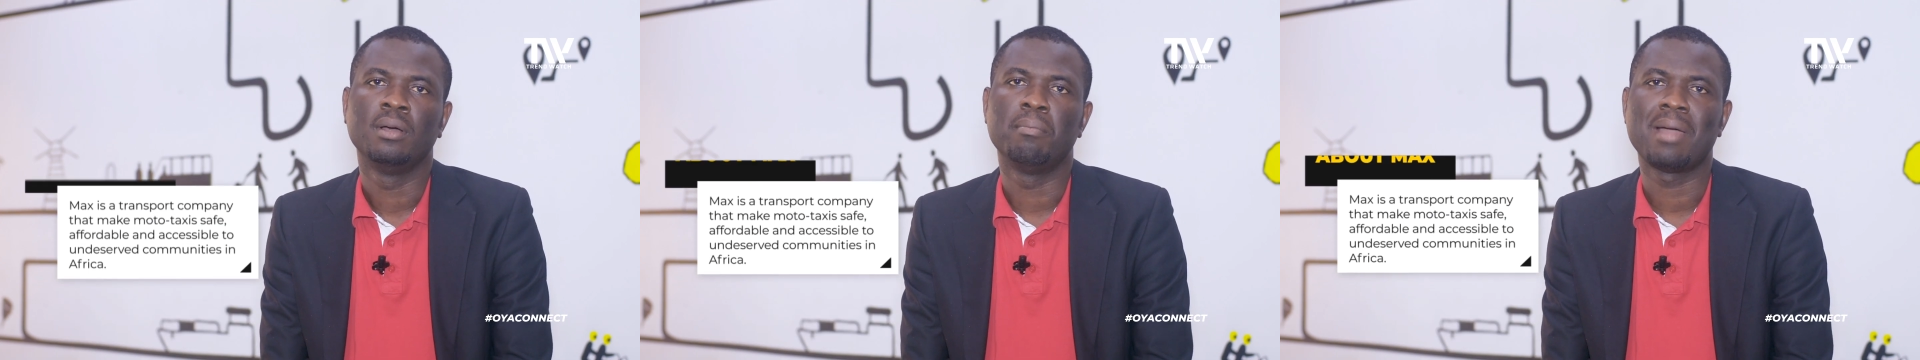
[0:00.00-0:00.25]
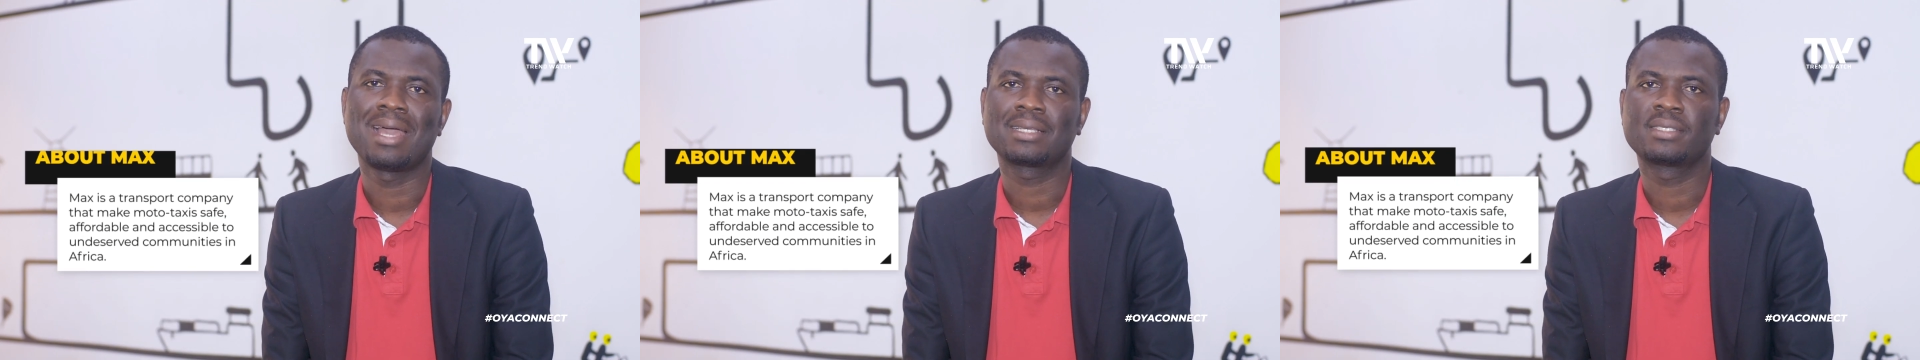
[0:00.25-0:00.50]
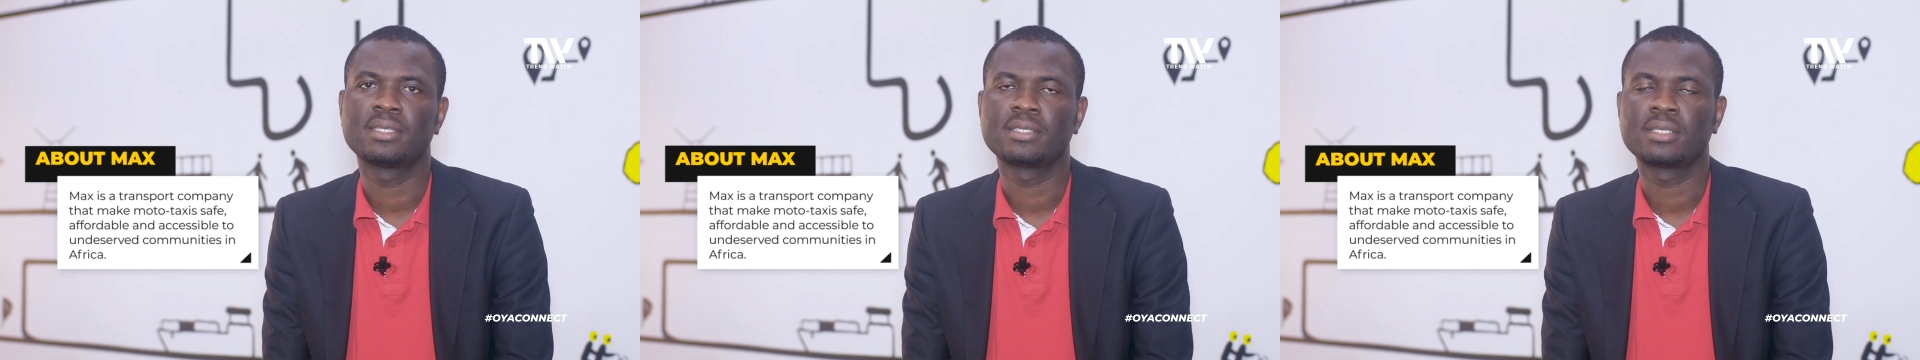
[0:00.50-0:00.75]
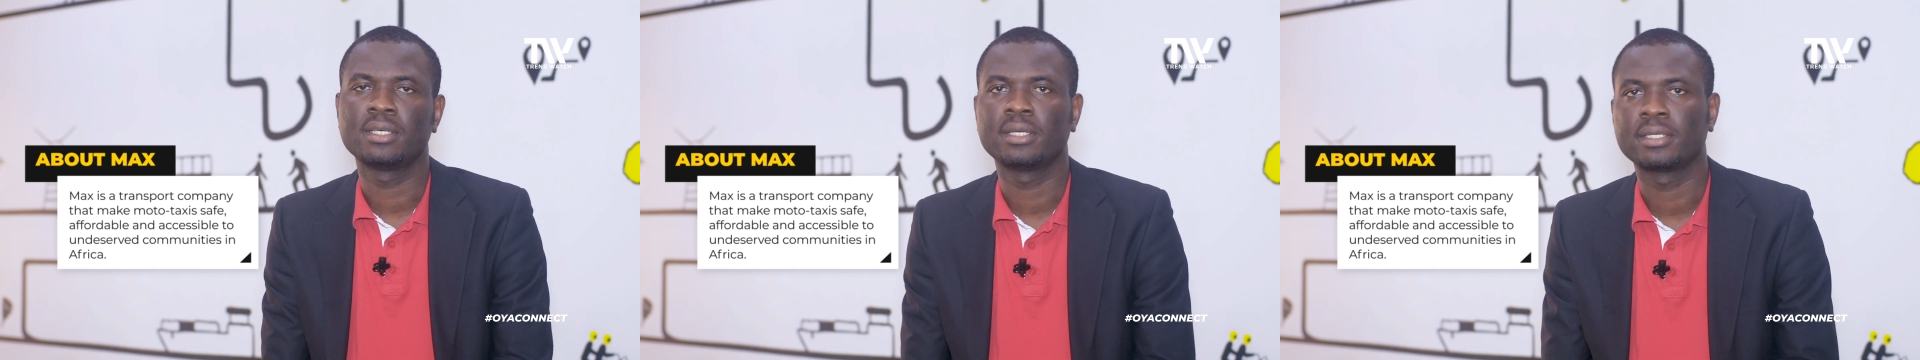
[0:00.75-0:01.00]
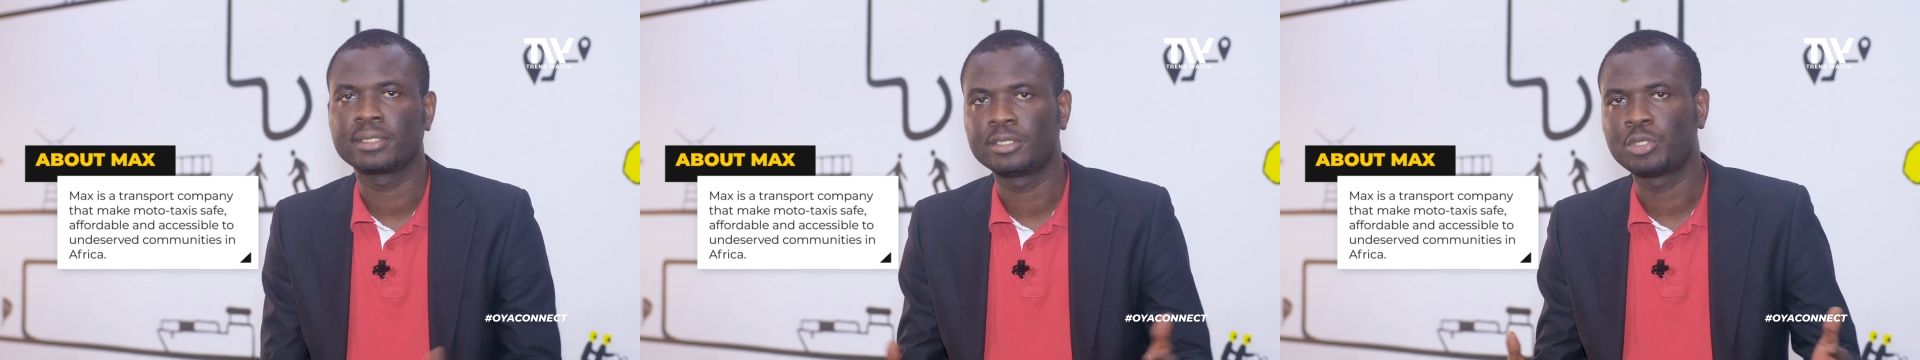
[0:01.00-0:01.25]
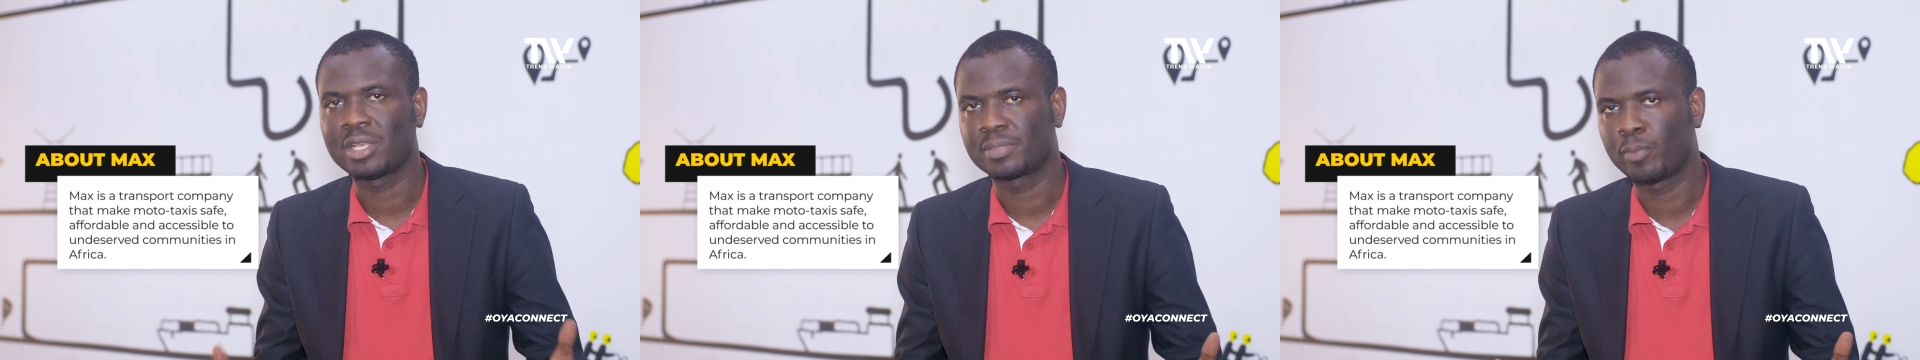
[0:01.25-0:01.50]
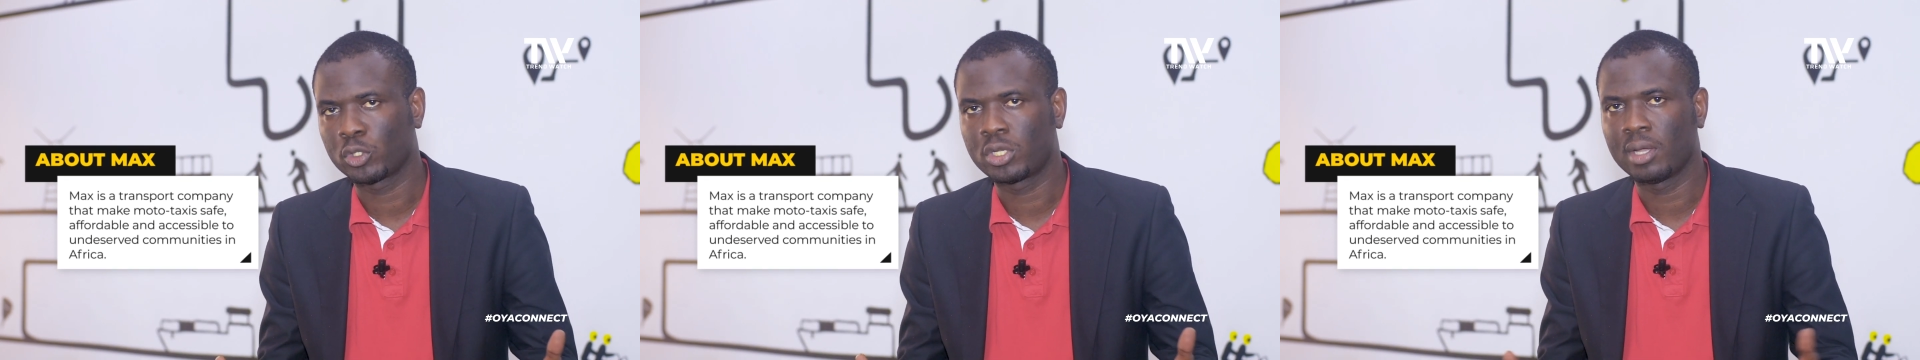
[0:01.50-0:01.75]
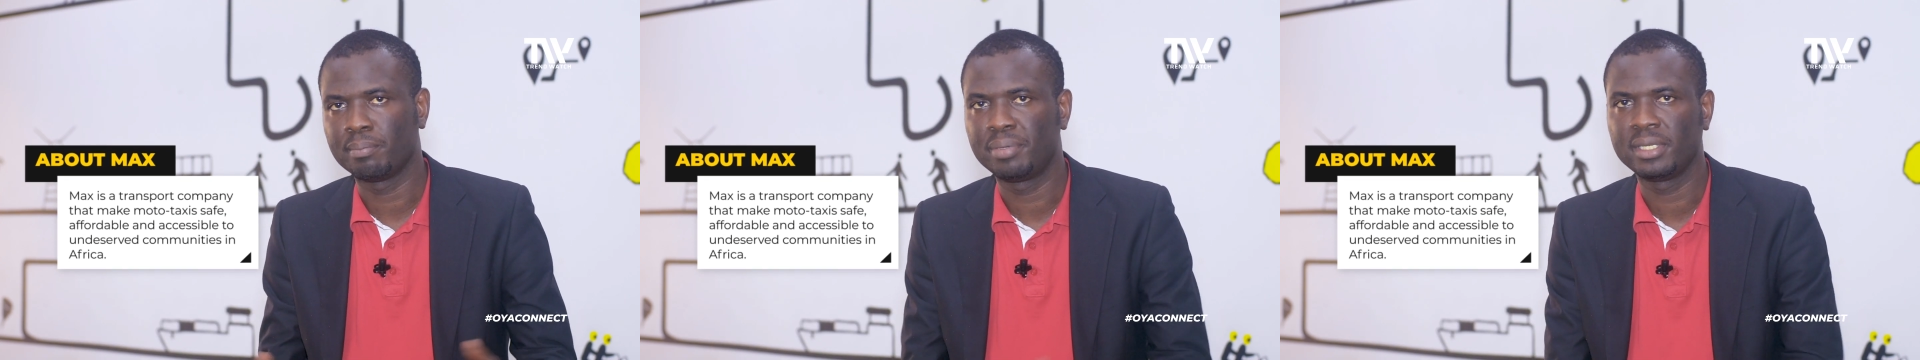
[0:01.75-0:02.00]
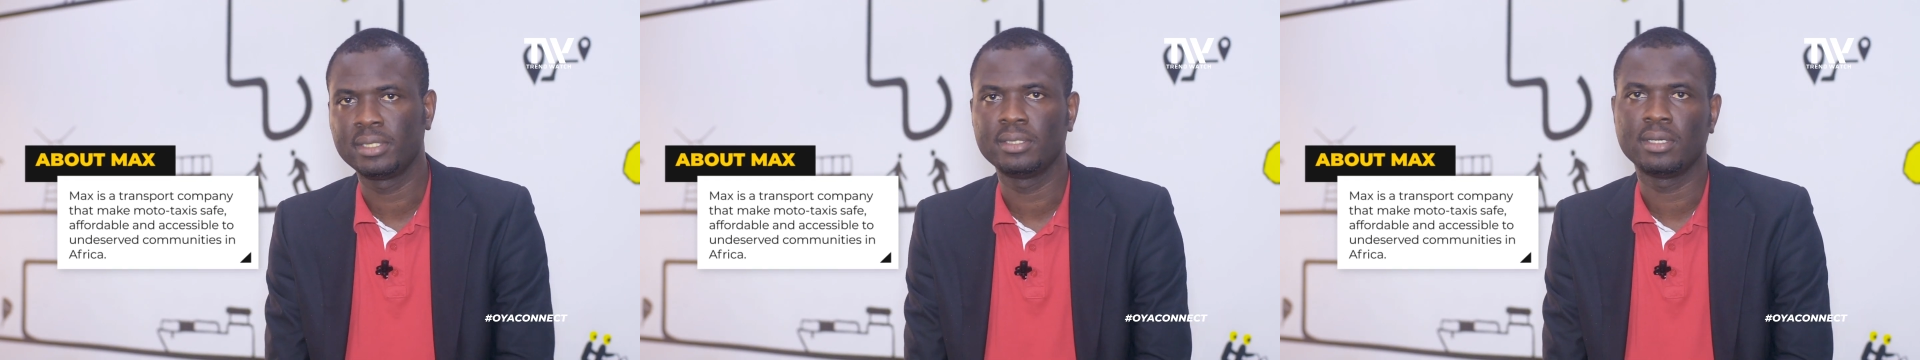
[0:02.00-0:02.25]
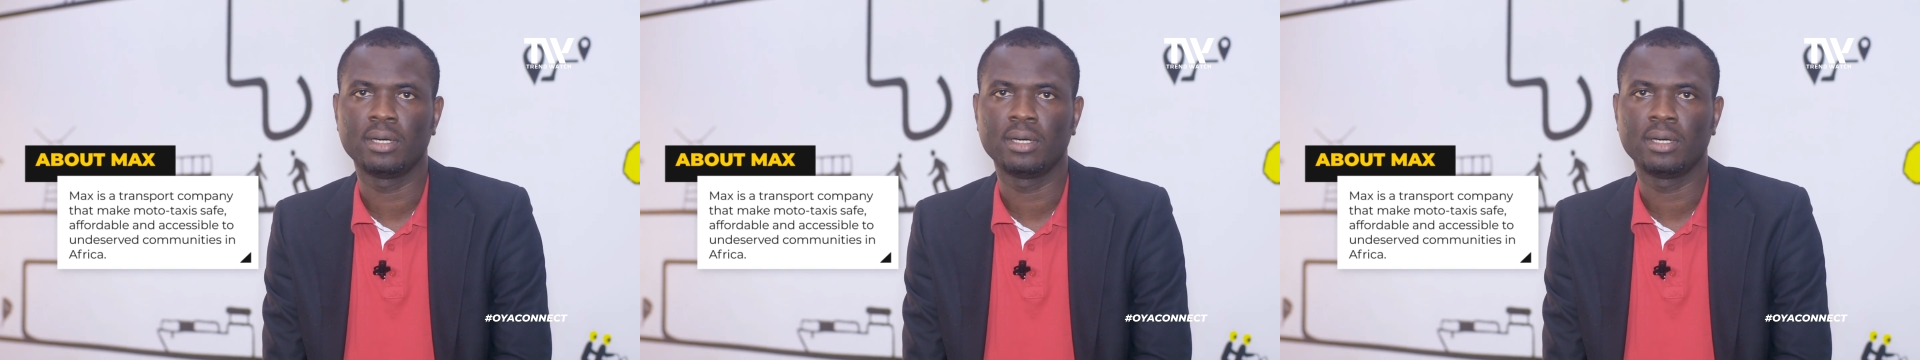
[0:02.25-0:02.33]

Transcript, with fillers: Max is a transport company